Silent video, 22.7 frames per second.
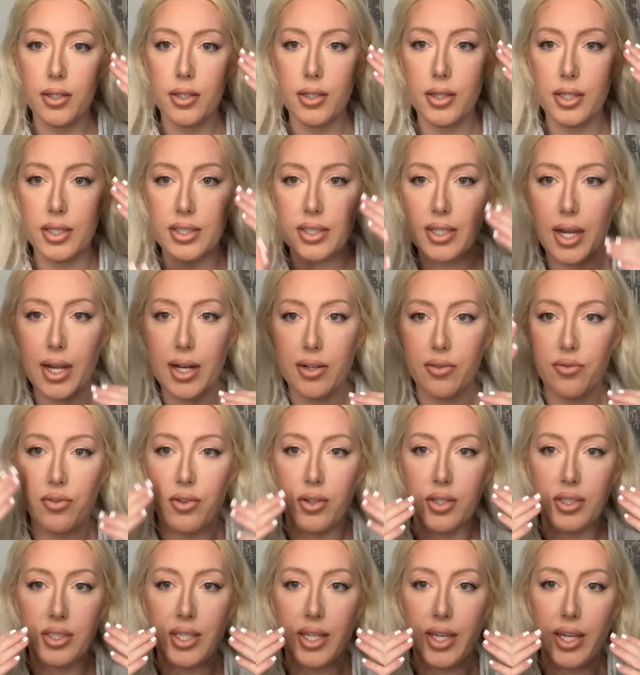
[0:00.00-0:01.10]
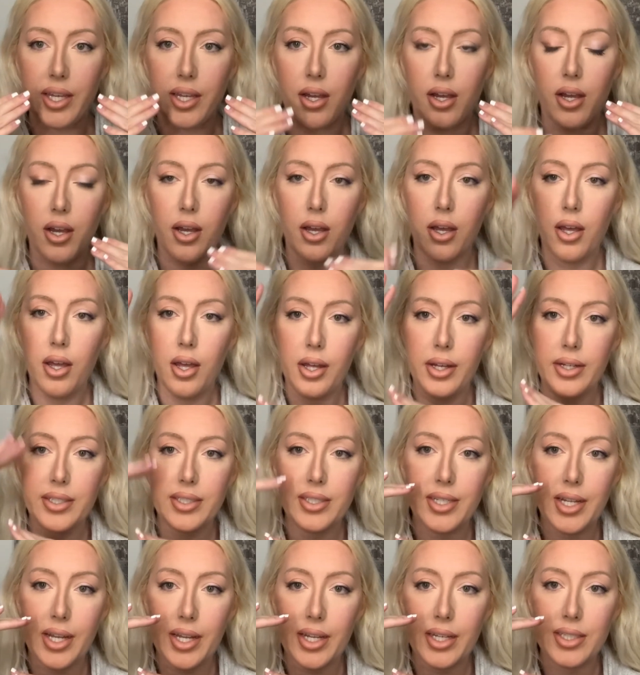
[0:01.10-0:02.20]
this kind of looks like a
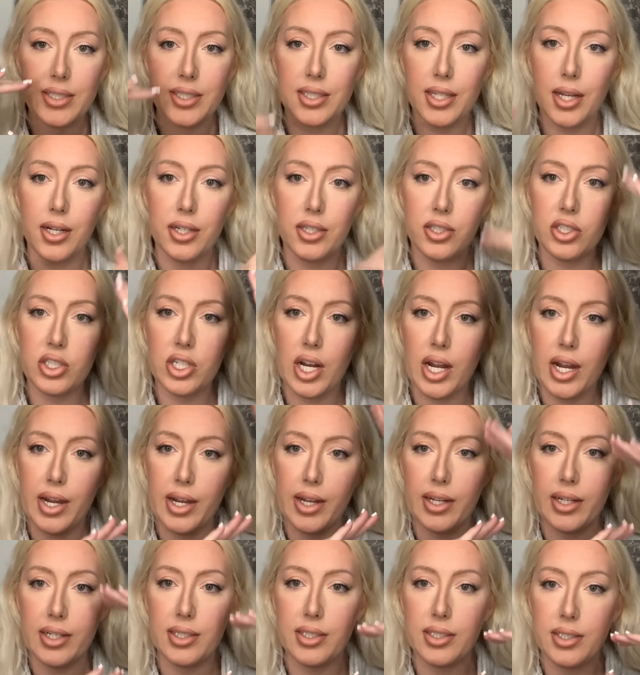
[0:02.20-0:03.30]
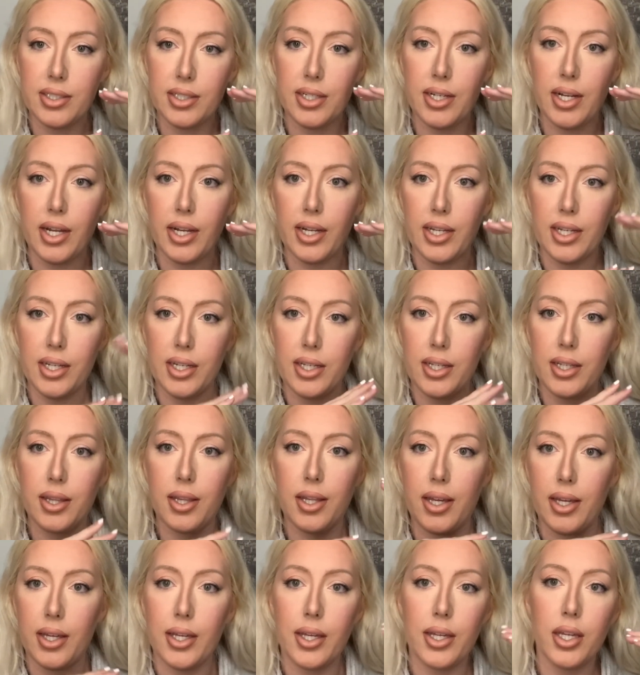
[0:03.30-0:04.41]
day sunshine night,
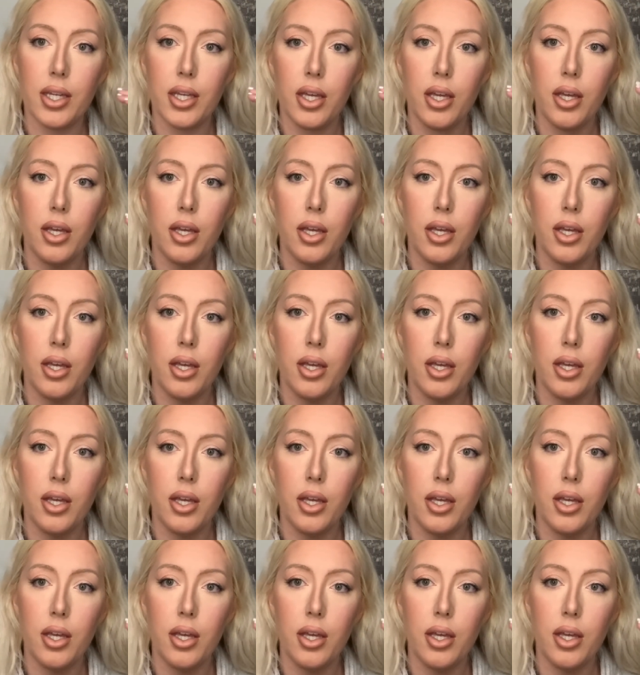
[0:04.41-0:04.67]
like